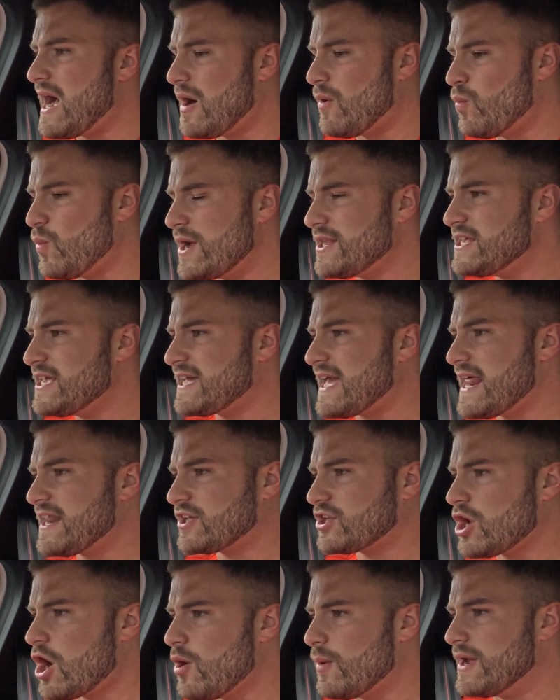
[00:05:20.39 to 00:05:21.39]
and when you get
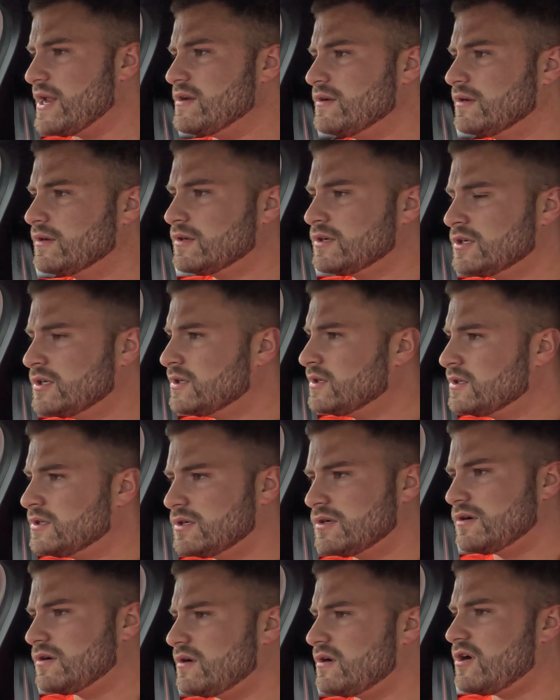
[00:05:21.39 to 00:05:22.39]
it going,
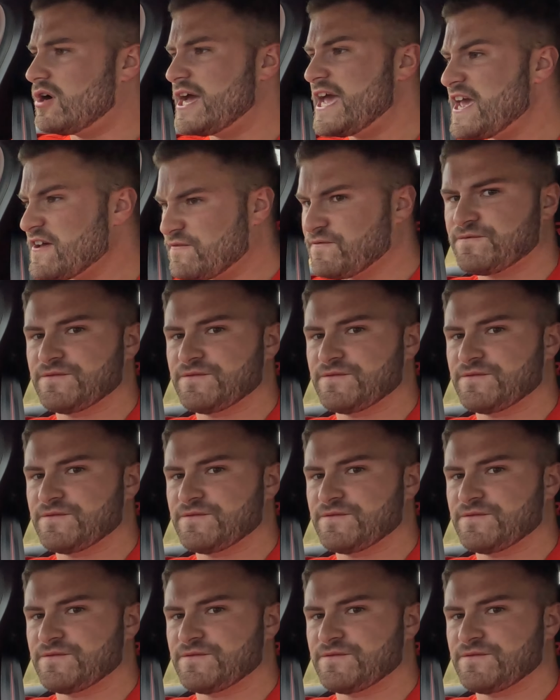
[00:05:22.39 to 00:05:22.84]
it